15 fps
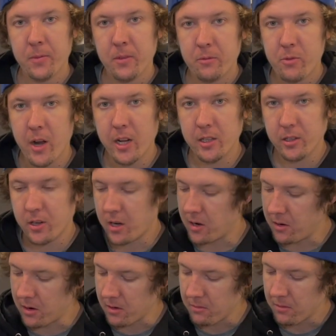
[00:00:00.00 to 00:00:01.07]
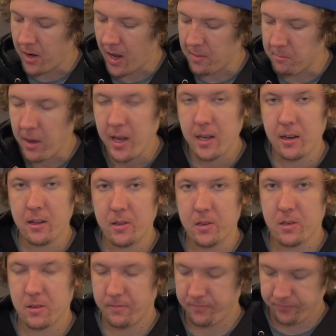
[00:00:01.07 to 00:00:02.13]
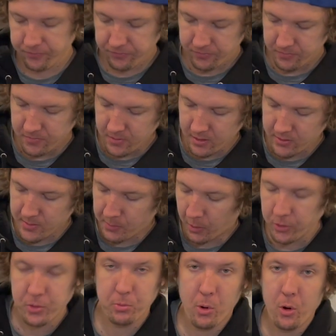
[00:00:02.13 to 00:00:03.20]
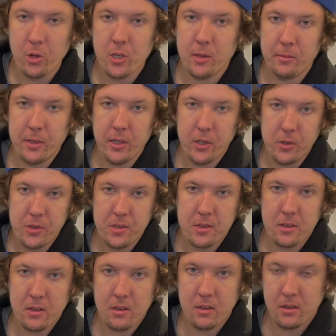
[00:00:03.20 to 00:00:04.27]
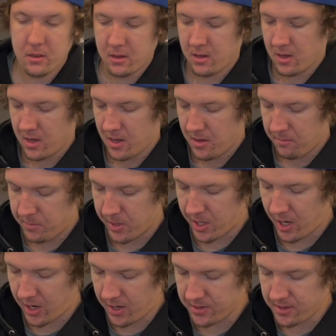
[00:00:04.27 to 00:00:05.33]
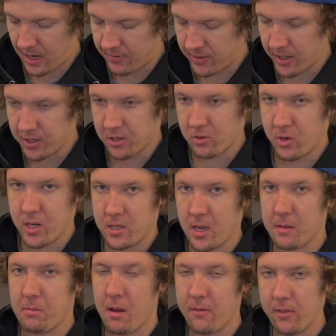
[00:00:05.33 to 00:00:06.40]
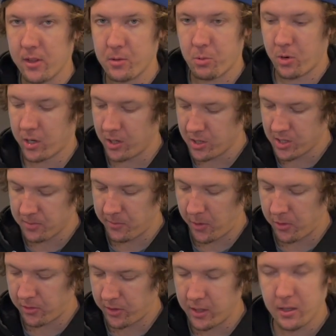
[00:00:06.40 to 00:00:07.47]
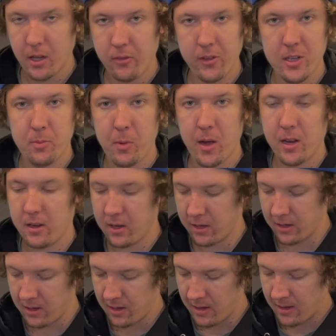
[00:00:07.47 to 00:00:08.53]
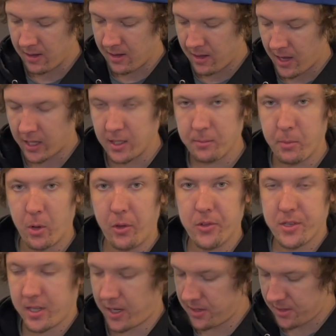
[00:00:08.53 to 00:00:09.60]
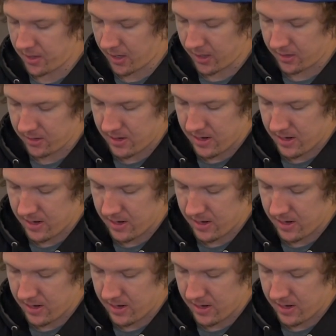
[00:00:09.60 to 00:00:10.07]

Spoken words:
regular maintenance, the bolts won't come loose because everything's greased up, everything's working smoothly, nothing's binding, and the bolt stays tight.